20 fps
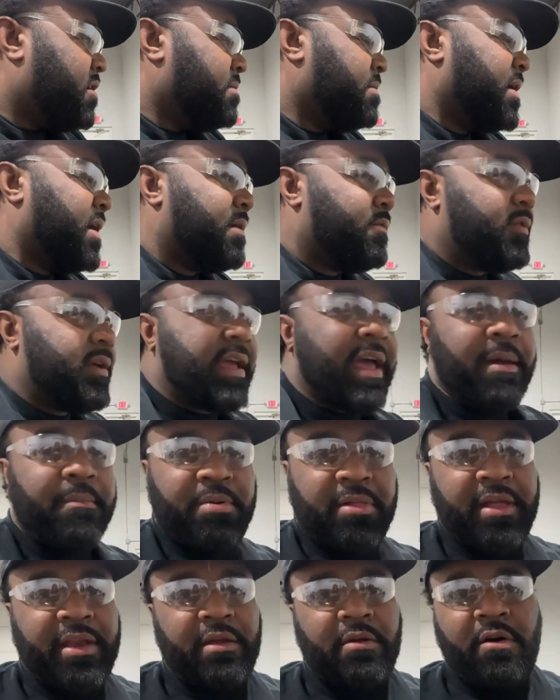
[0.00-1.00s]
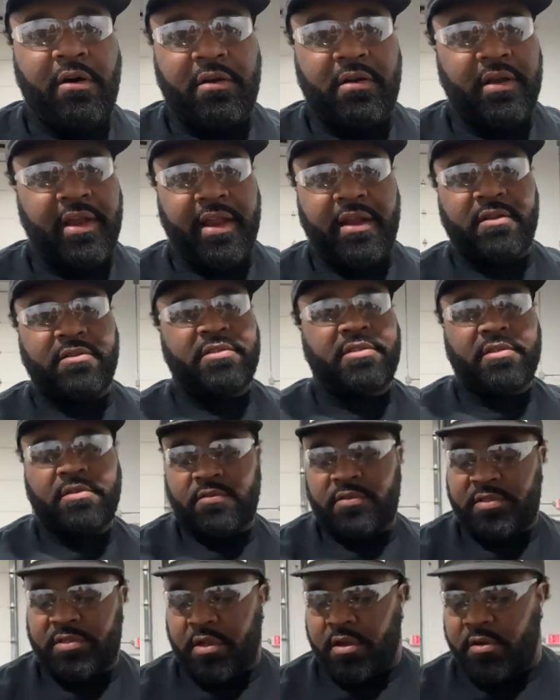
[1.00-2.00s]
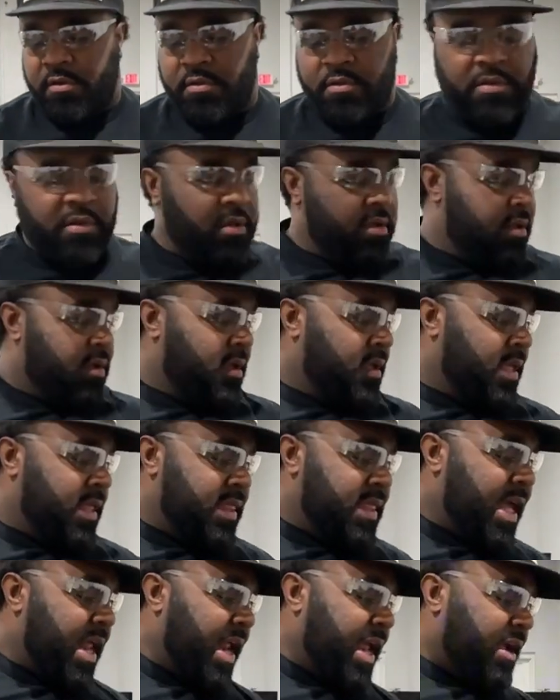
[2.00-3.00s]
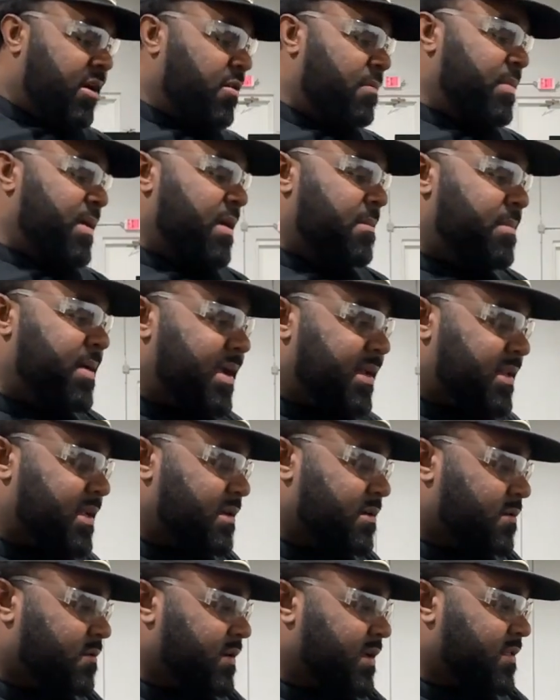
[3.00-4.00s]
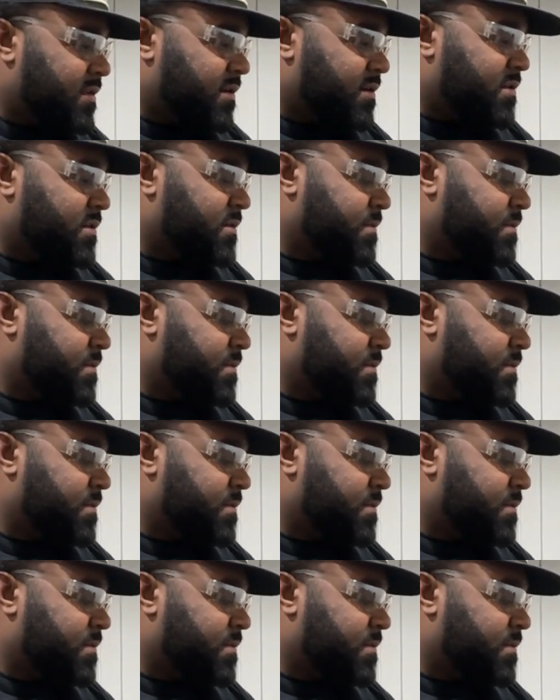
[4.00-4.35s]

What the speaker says: but we got plenty of alternators too, so that ain't going to be a big deal either.